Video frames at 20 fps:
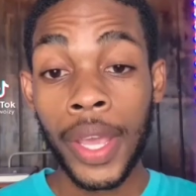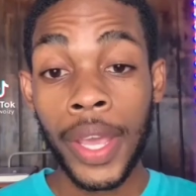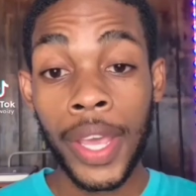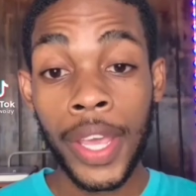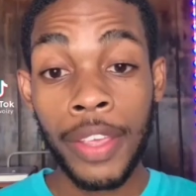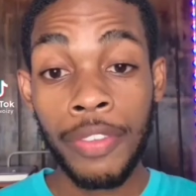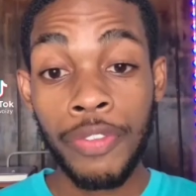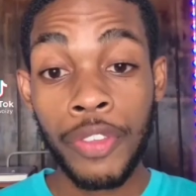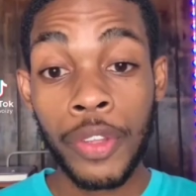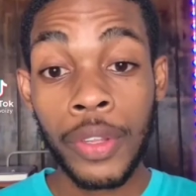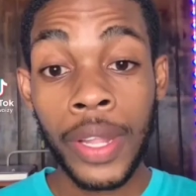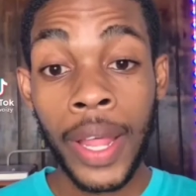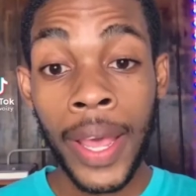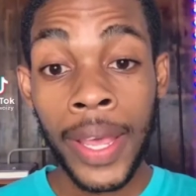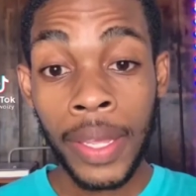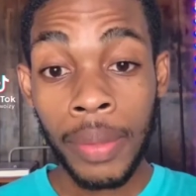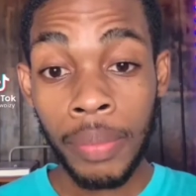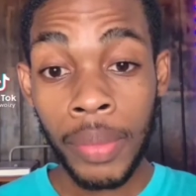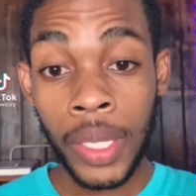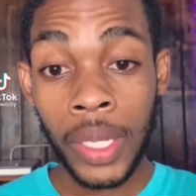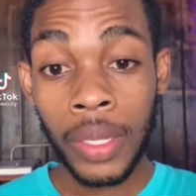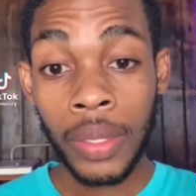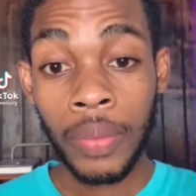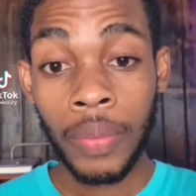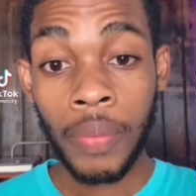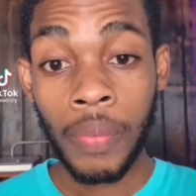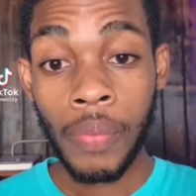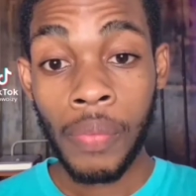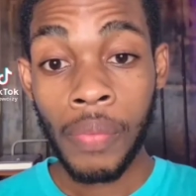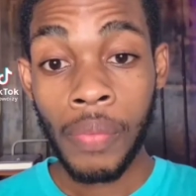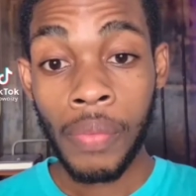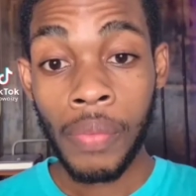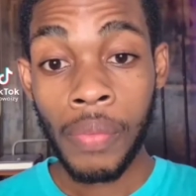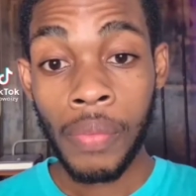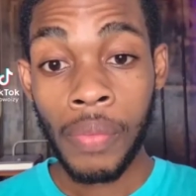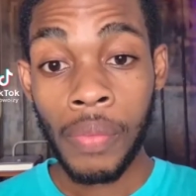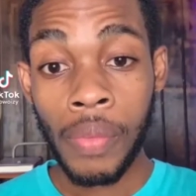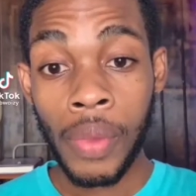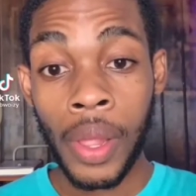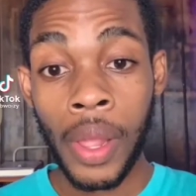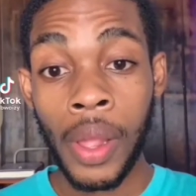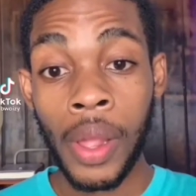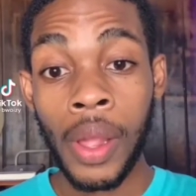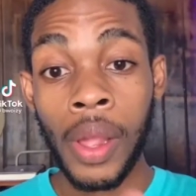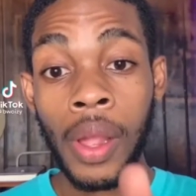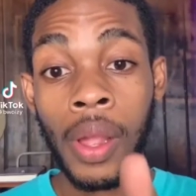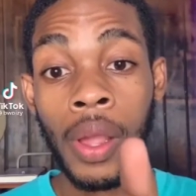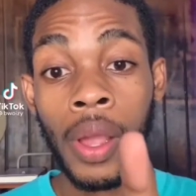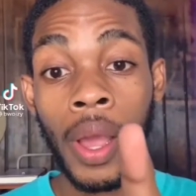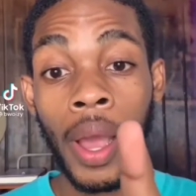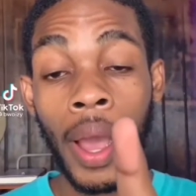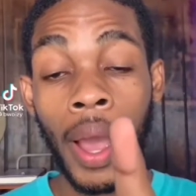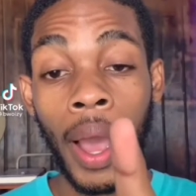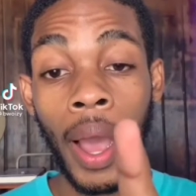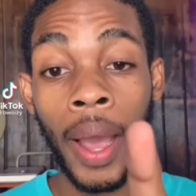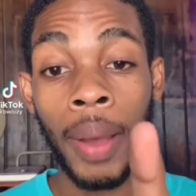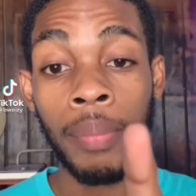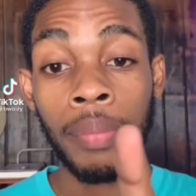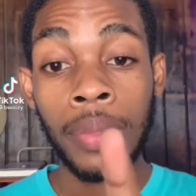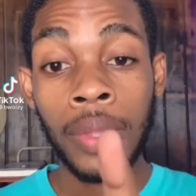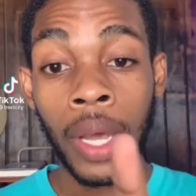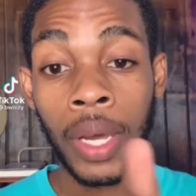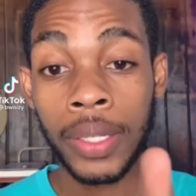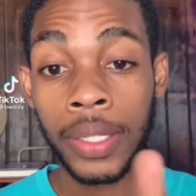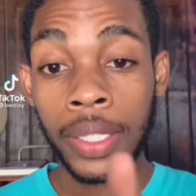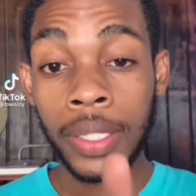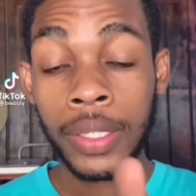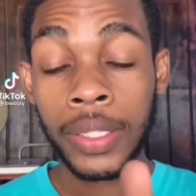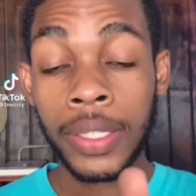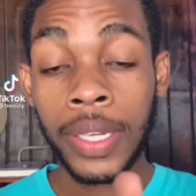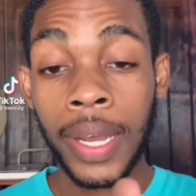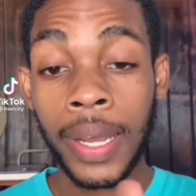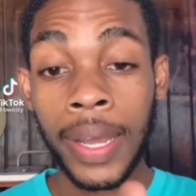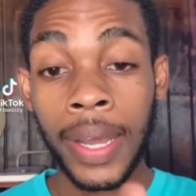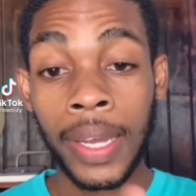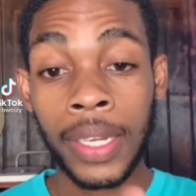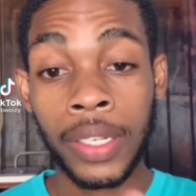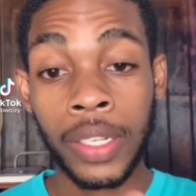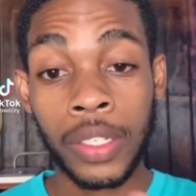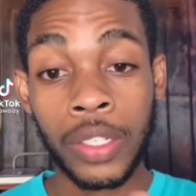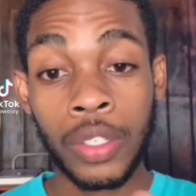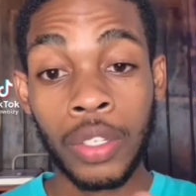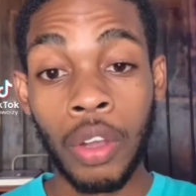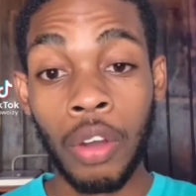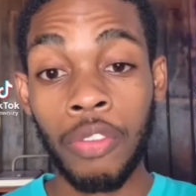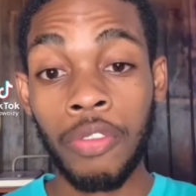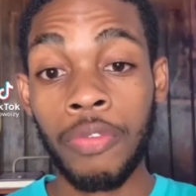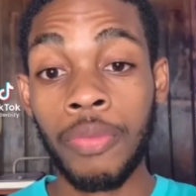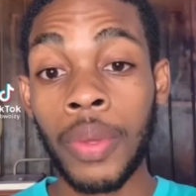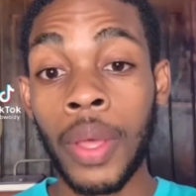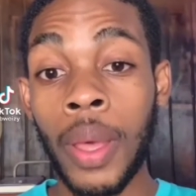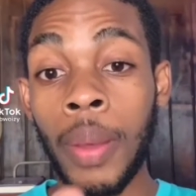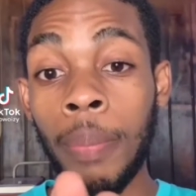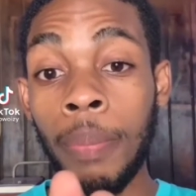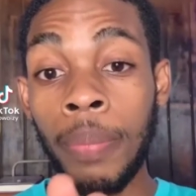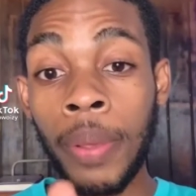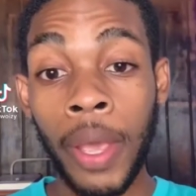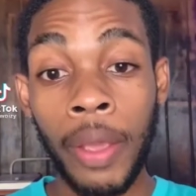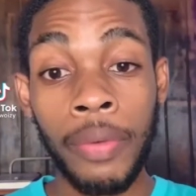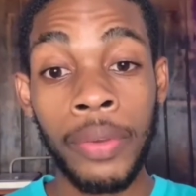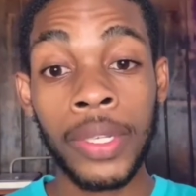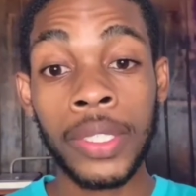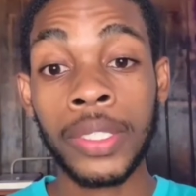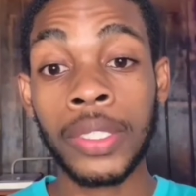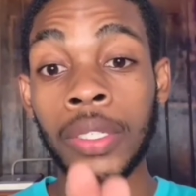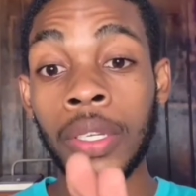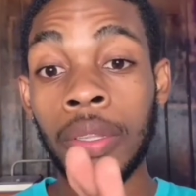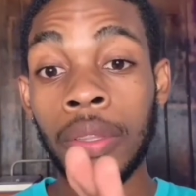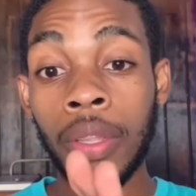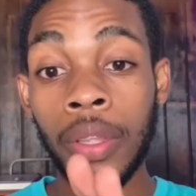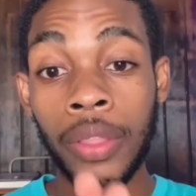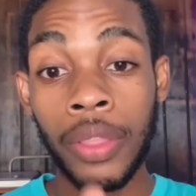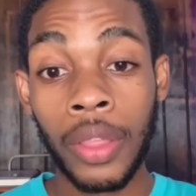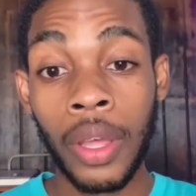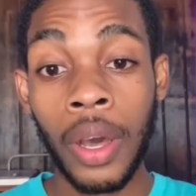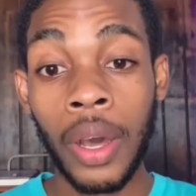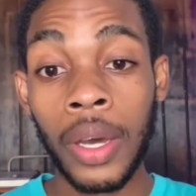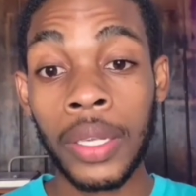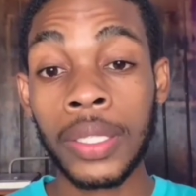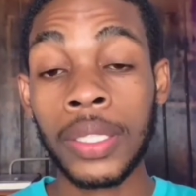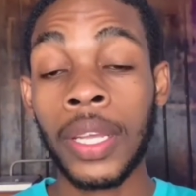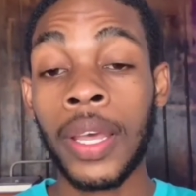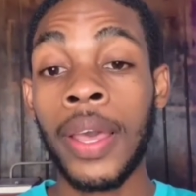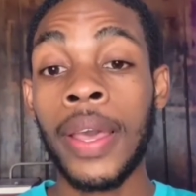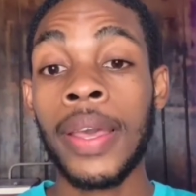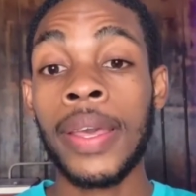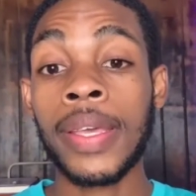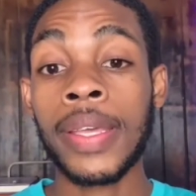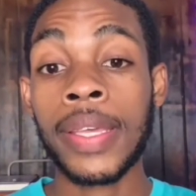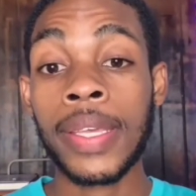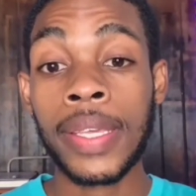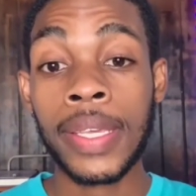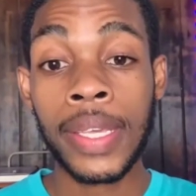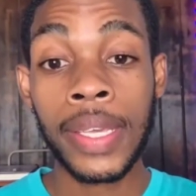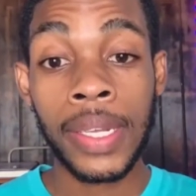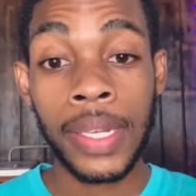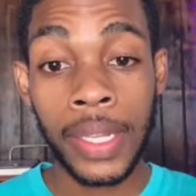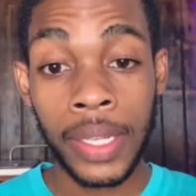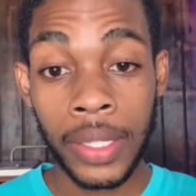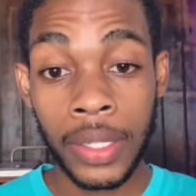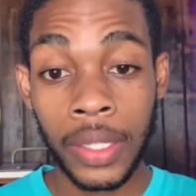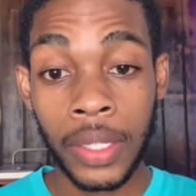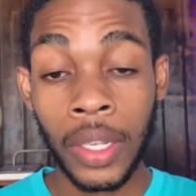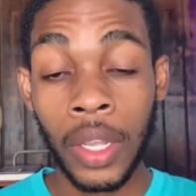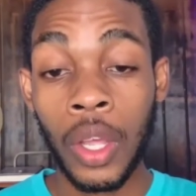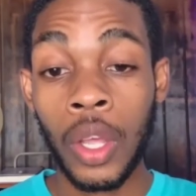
If you like me, I'm not into that kind of stuff. Perish the thought, kill it.